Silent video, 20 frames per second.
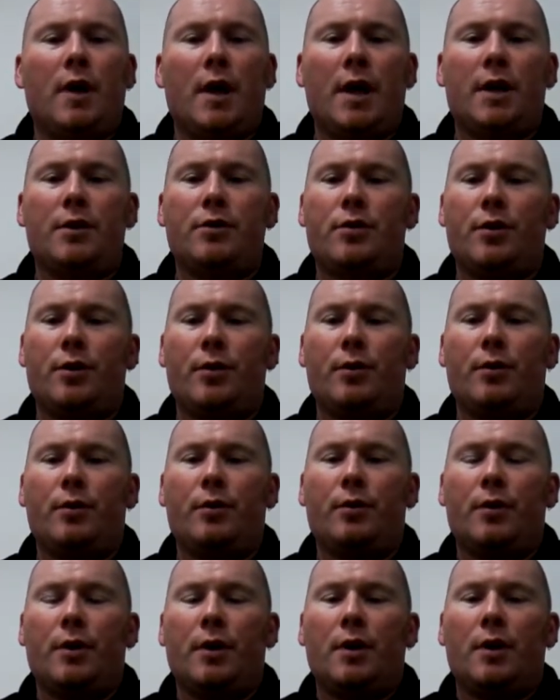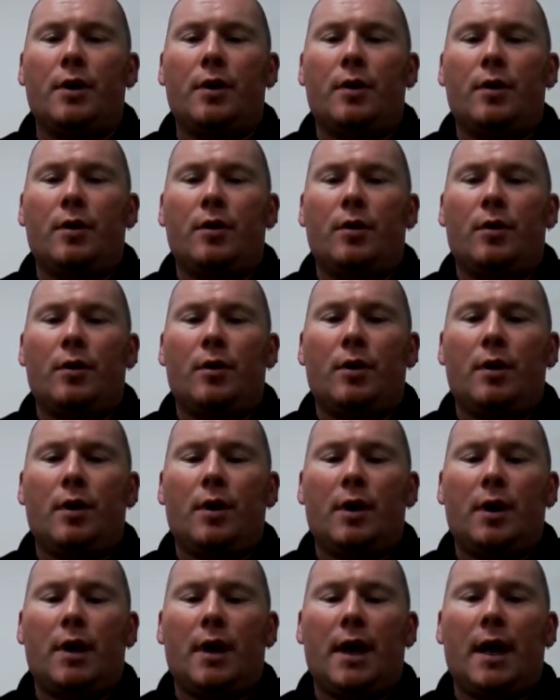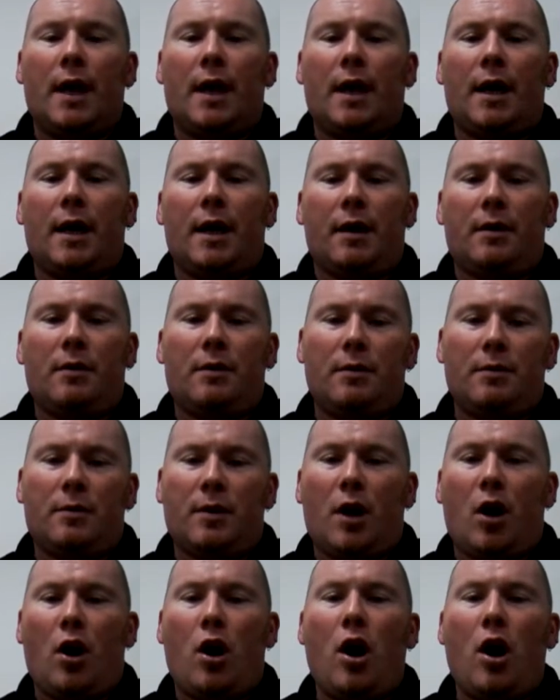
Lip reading: into a